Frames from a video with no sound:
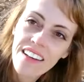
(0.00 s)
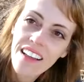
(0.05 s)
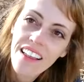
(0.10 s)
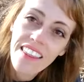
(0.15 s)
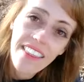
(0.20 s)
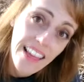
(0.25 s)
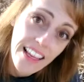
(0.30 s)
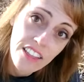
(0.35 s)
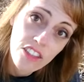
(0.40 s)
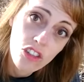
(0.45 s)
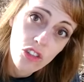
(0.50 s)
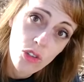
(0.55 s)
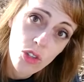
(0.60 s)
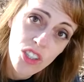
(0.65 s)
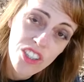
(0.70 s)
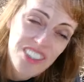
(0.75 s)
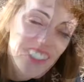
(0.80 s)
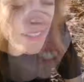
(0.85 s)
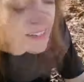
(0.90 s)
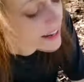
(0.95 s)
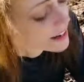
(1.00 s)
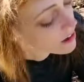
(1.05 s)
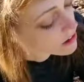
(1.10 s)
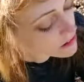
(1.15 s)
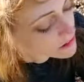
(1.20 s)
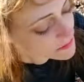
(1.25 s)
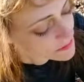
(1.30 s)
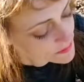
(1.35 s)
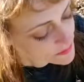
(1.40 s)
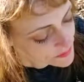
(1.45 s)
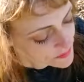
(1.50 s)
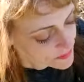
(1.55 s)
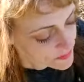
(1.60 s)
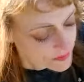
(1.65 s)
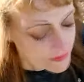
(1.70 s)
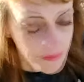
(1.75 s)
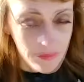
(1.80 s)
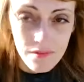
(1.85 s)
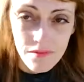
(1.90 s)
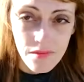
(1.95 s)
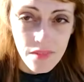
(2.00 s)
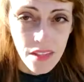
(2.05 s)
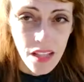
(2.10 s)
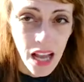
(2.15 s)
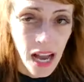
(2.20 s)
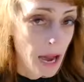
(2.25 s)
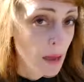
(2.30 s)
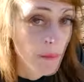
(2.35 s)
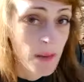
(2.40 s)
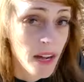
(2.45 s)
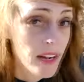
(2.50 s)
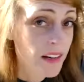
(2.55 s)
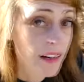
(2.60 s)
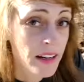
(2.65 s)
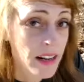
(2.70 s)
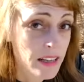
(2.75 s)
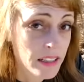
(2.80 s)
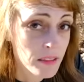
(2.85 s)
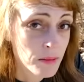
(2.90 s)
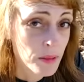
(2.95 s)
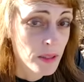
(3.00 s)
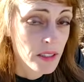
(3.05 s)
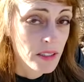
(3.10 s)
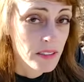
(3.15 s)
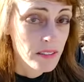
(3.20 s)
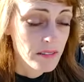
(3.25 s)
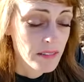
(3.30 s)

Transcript: Thanks, George. Now, I'm not an expert.